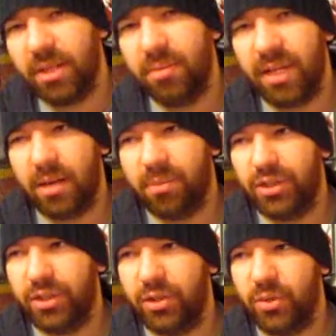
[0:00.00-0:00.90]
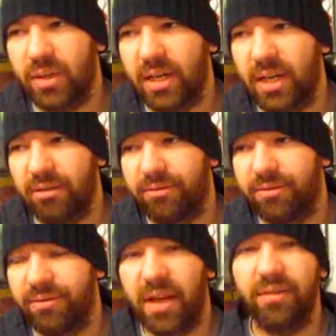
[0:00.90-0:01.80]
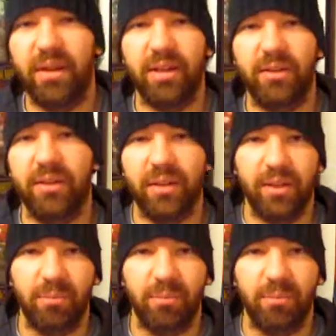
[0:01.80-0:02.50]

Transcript: going to pick up issue uh, 500.1.